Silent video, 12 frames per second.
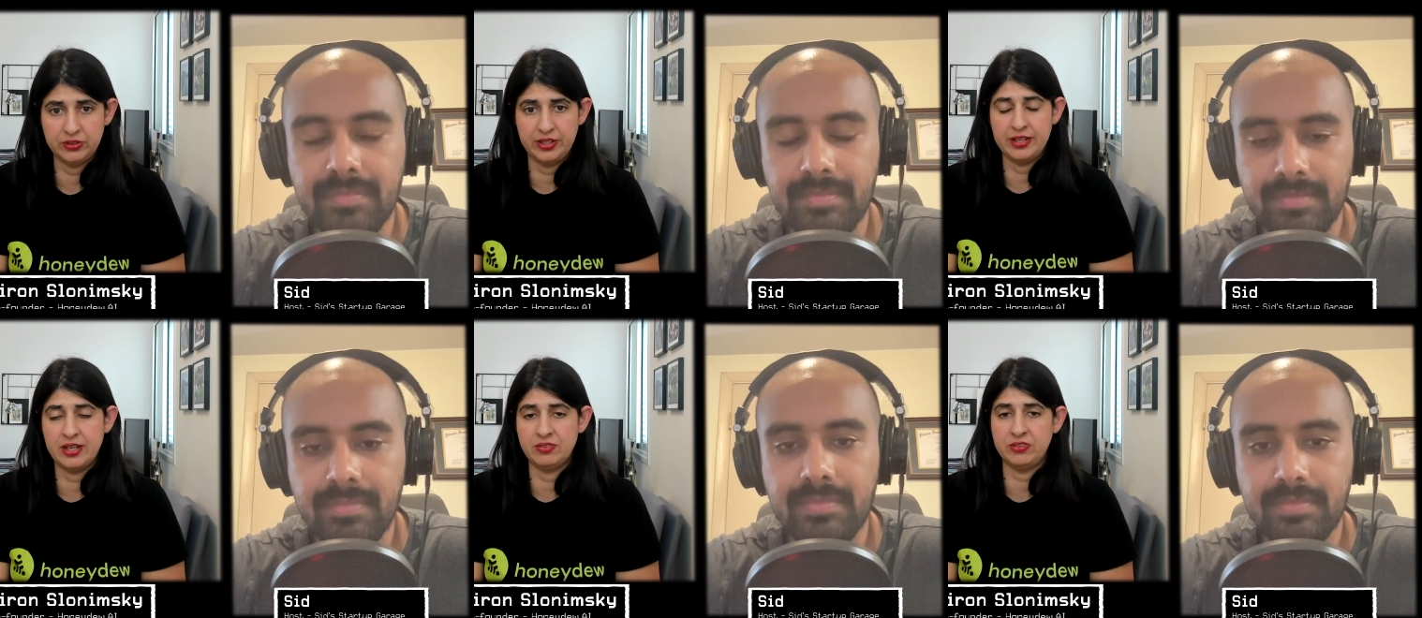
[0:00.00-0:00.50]
Speaker 1: They
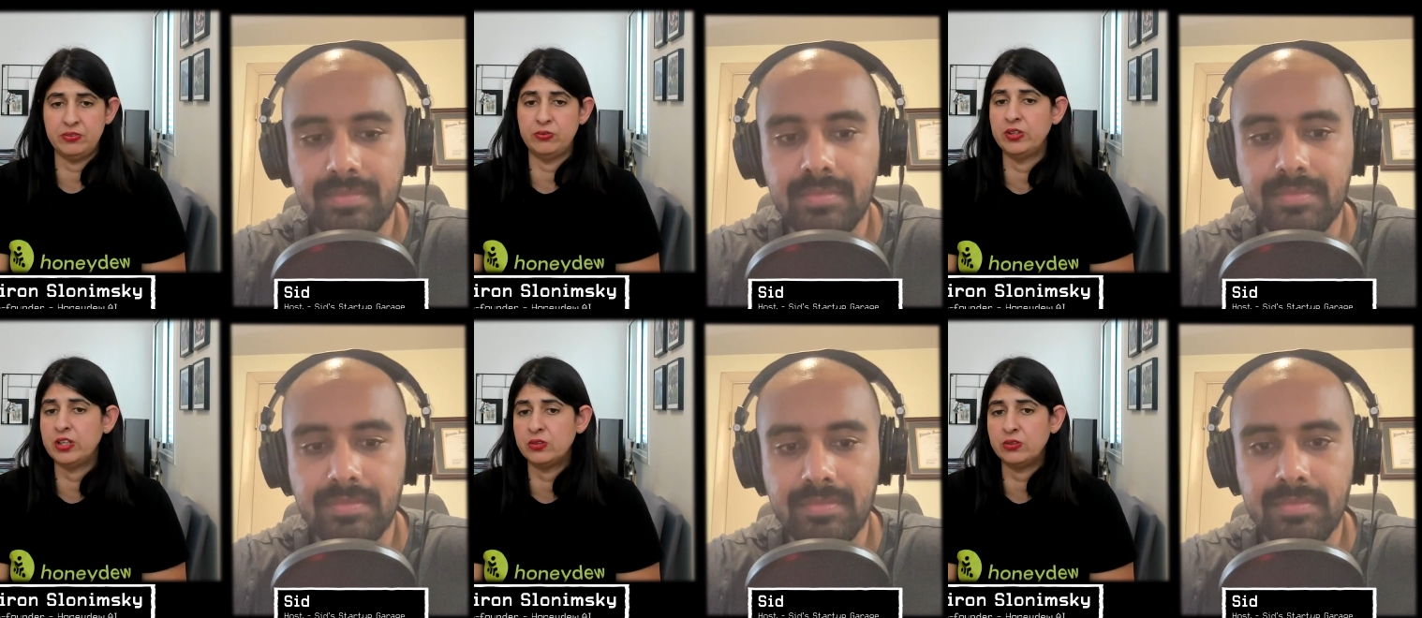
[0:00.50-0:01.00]
gave us
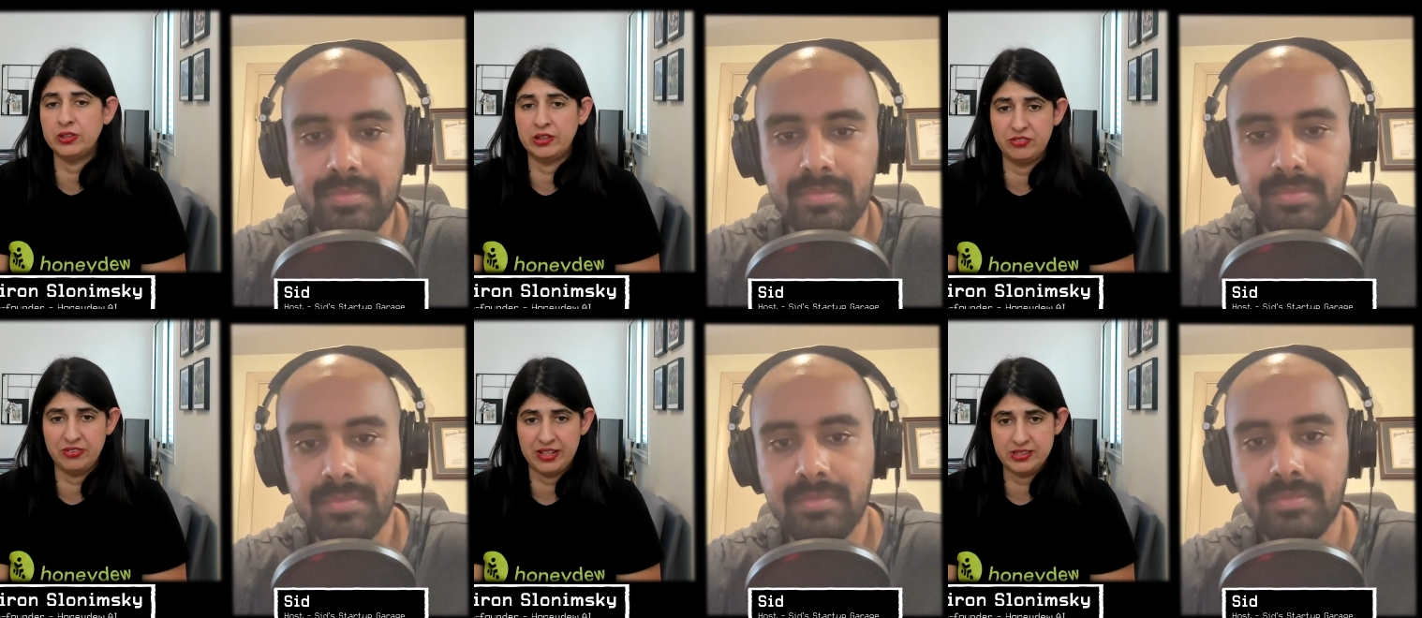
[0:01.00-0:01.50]
really good
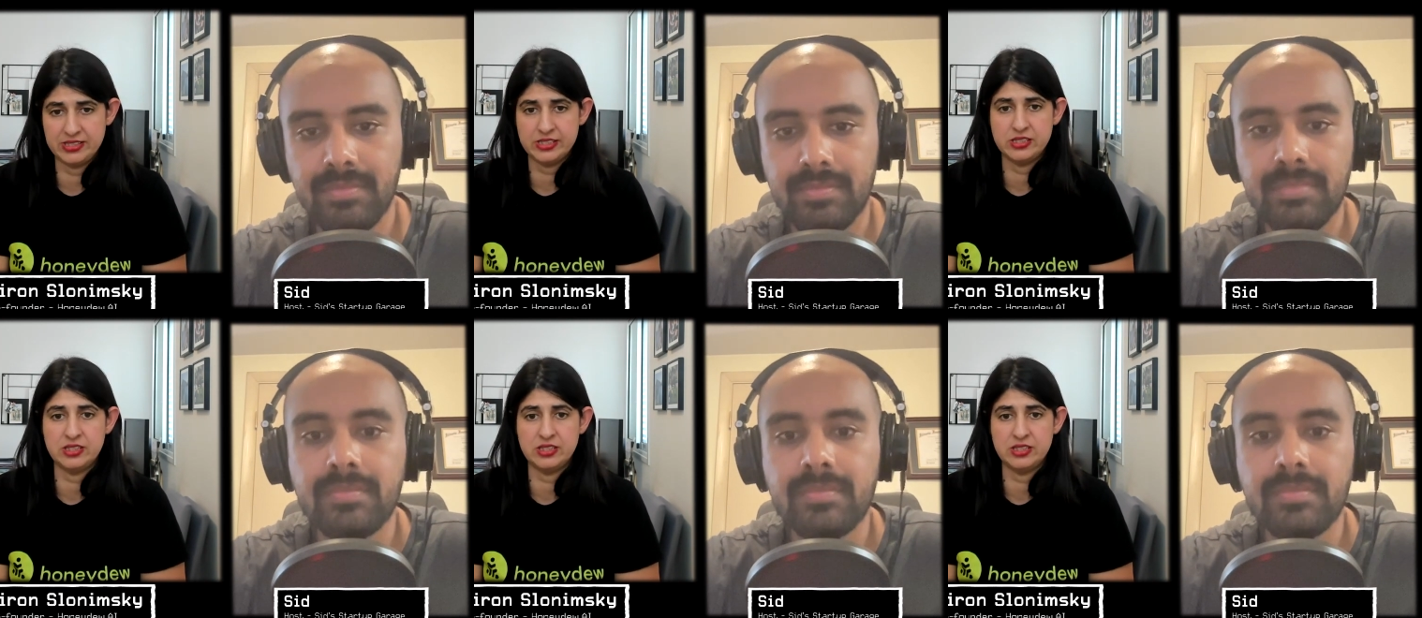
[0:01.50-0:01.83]
advices.